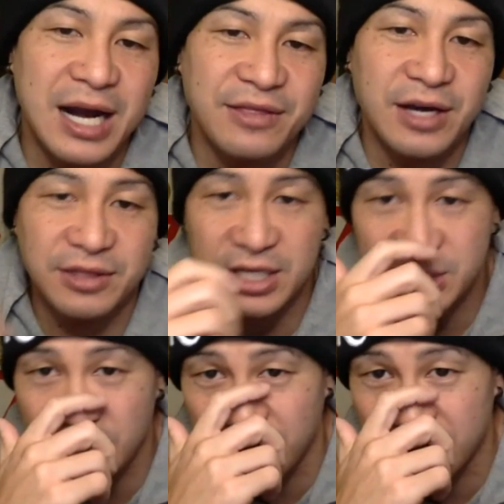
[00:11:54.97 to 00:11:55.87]
I thought they
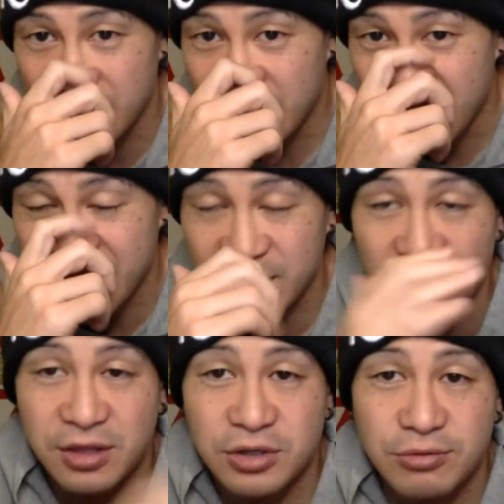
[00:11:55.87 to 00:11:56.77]
should have went in
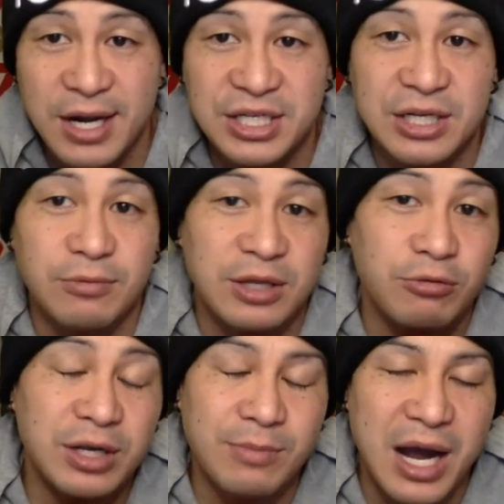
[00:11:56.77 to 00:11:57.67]
another direction with
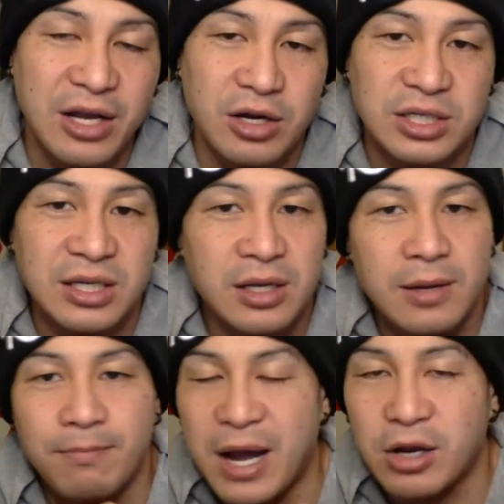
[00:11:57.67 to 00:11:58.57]
Quinn Meinerz,
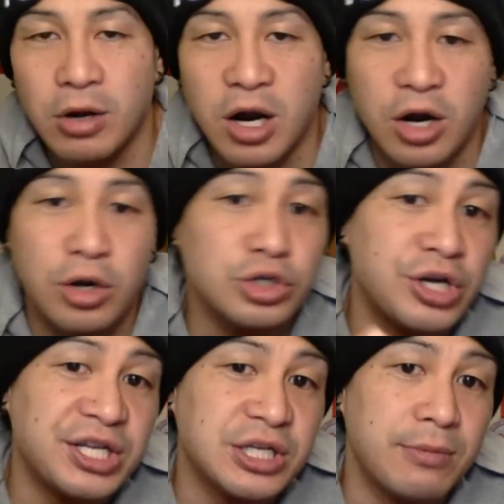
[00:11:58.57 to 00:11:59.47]
Michael Carter,
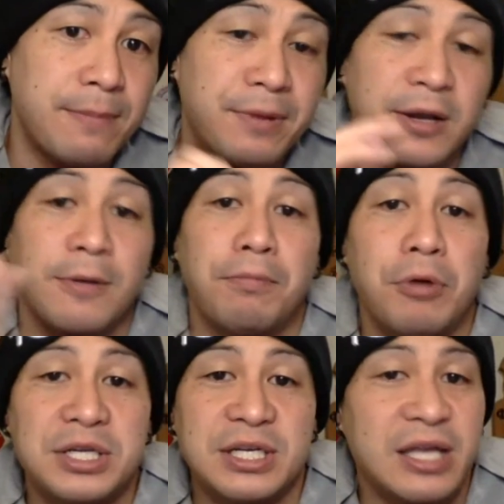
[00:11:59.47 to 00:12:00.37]
Trey Sermon, pick your
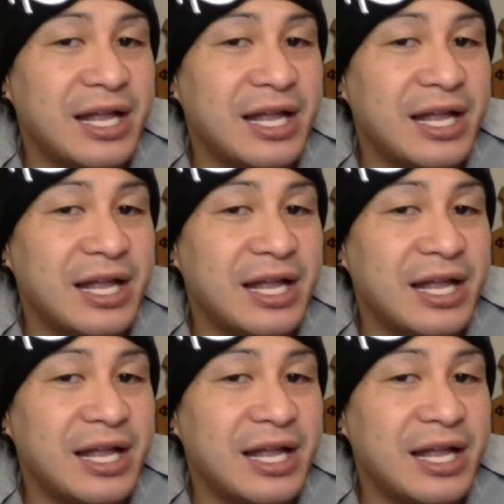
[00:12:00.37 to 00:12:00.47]
poison.